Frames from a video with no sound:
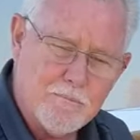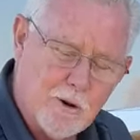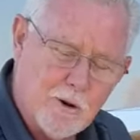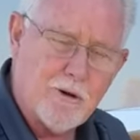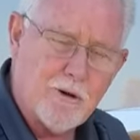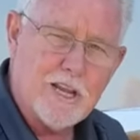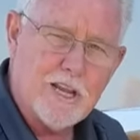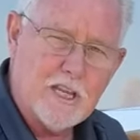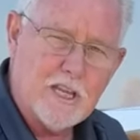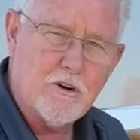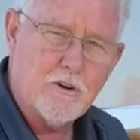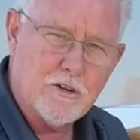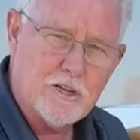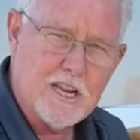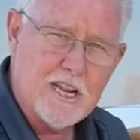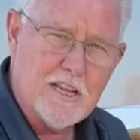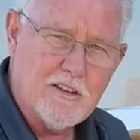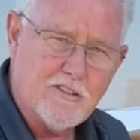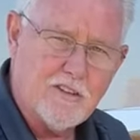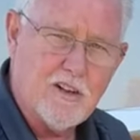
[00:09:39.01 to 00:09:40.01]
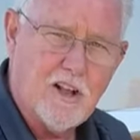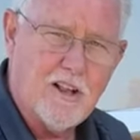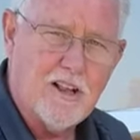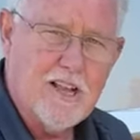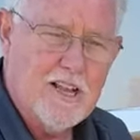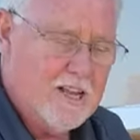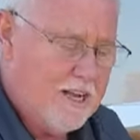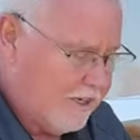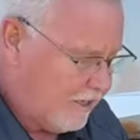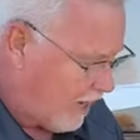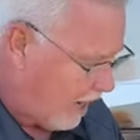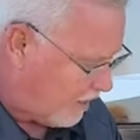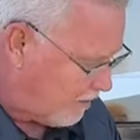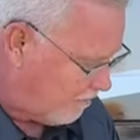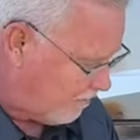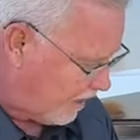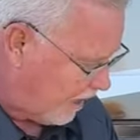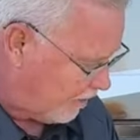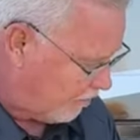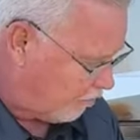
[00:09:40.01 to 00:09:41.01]
burning your diesel. Kind
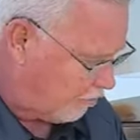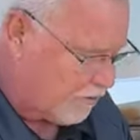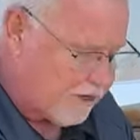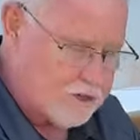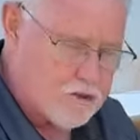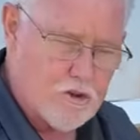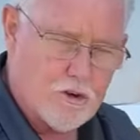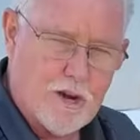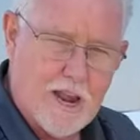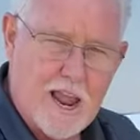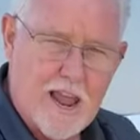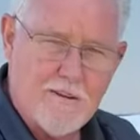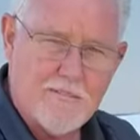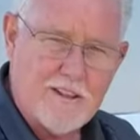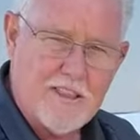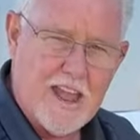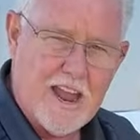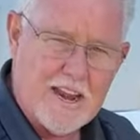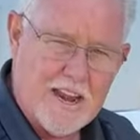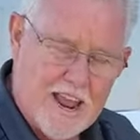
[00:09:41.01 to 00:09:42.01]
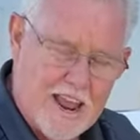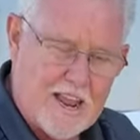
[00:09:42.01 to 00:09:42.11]
of a nice feature to having that